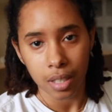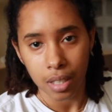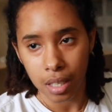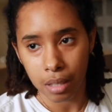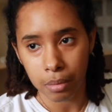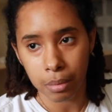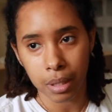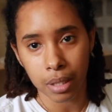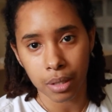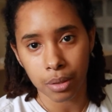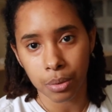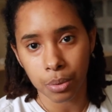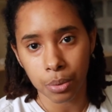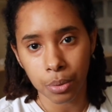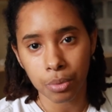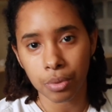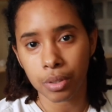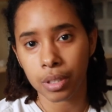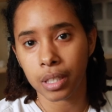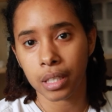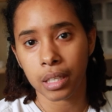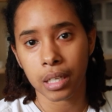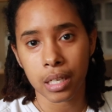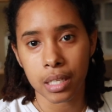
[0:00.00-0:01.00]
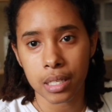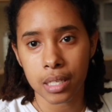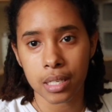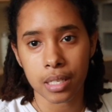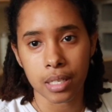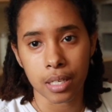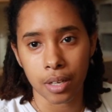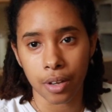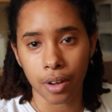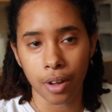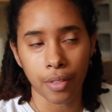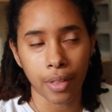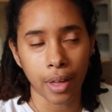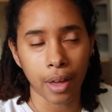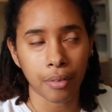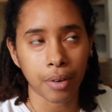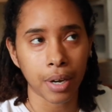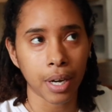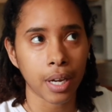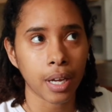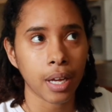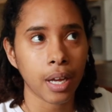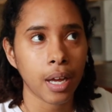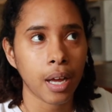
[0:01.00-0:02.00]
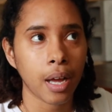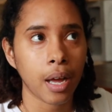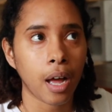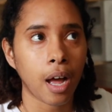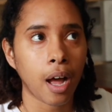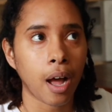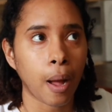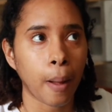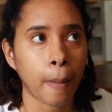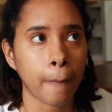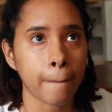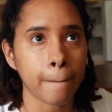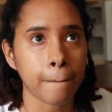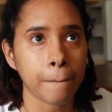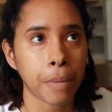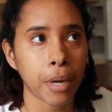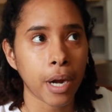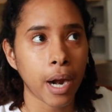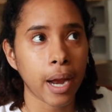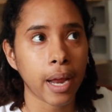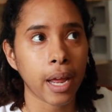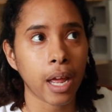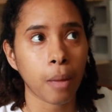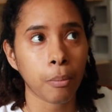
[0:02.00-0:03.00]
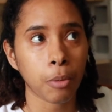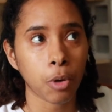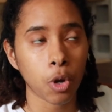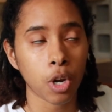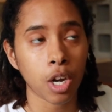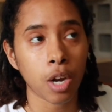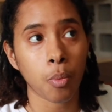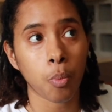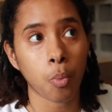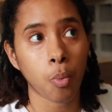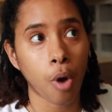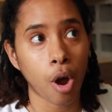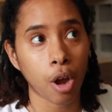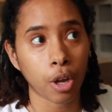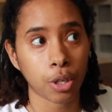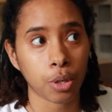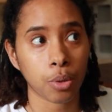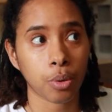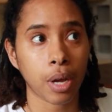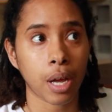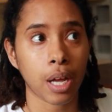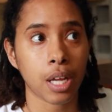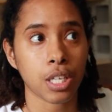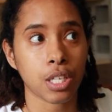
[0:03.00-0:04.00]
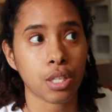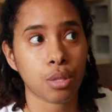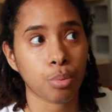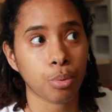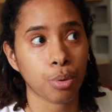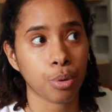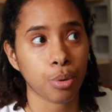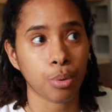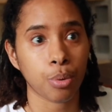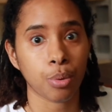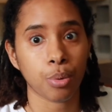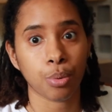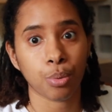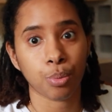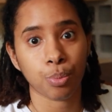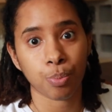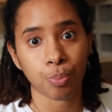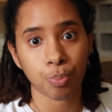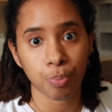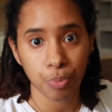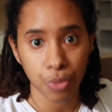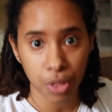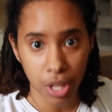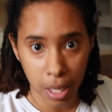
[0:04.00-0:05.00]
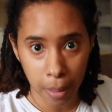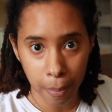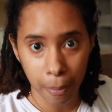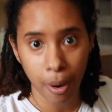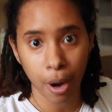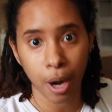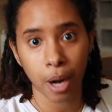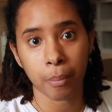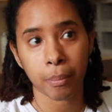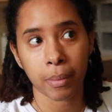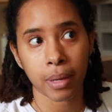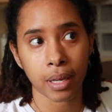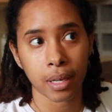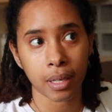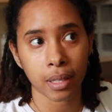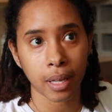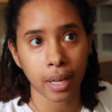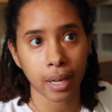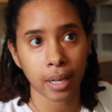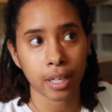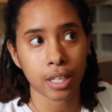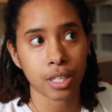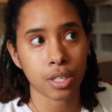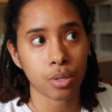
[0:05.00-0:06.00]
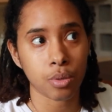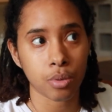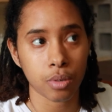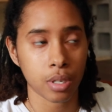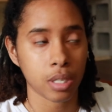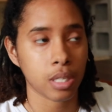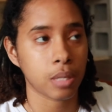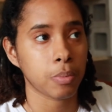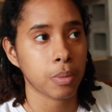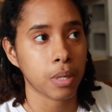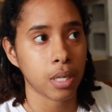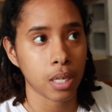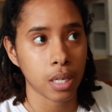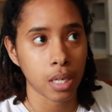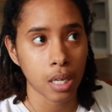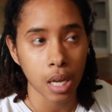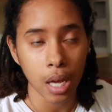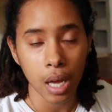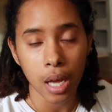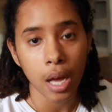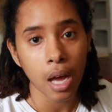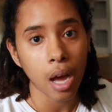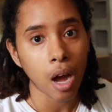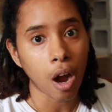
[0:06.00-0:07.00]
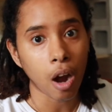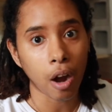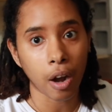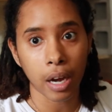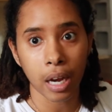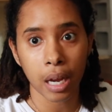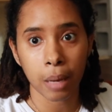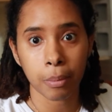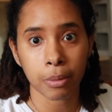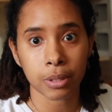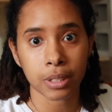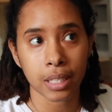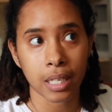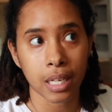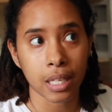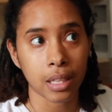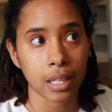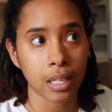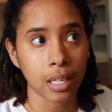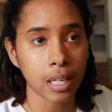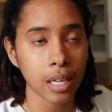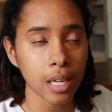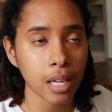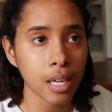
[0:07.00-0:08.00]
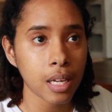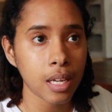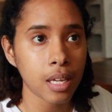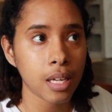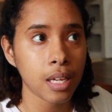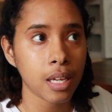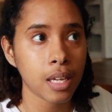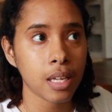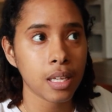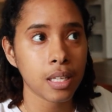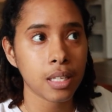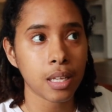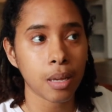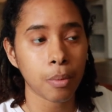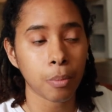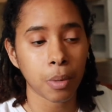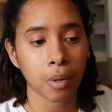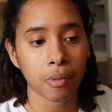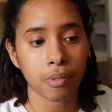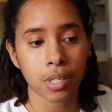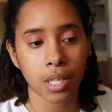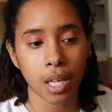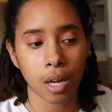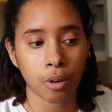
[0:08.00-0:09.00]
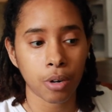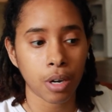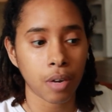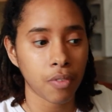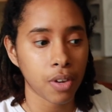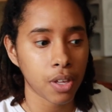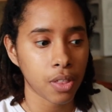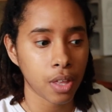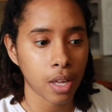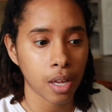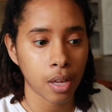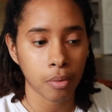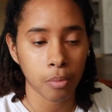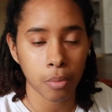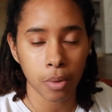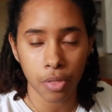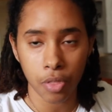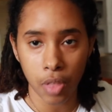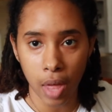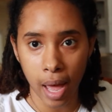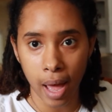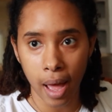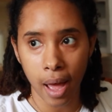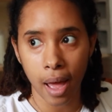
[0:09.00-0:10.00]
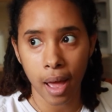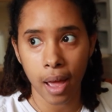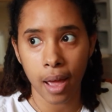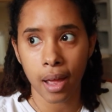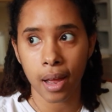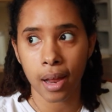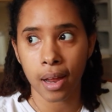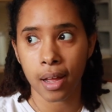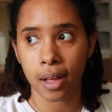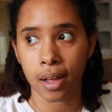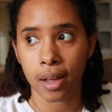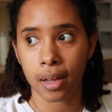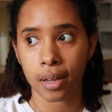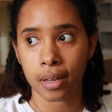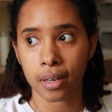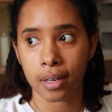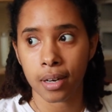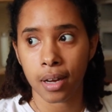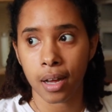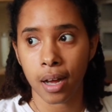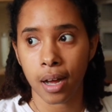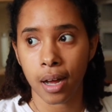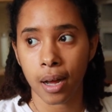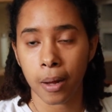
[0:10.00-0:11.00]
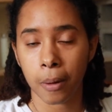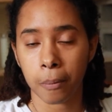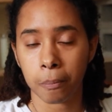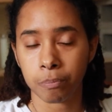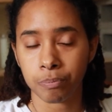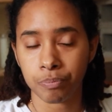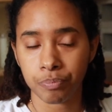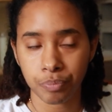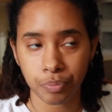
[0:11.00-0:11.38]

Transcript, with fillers: I mean, who really needs to see all that, right? But I am going to walk you guys through the apartment, like as soon as we are able to get the keys and we've settled everything with that, and